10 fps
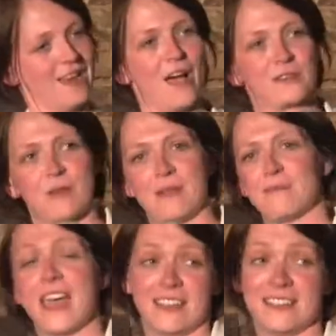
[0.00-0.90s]
Last one,
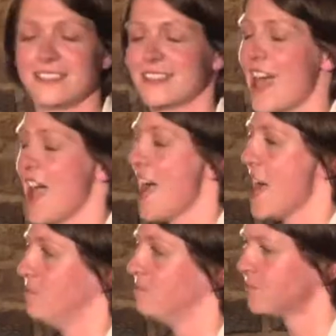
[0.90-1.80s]
thanks.
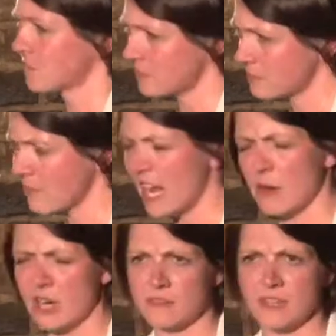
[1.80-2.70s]

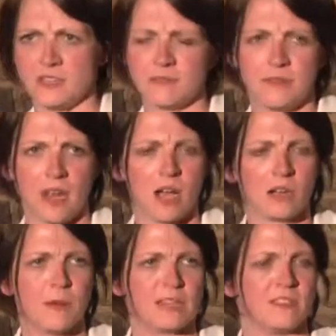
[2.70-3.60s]
Anyway, enough of this
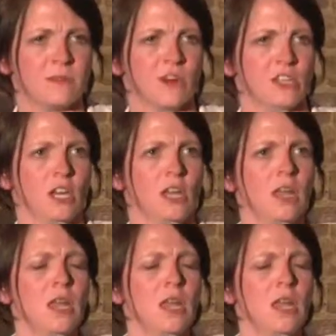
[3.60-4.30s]
lark, back to the depression.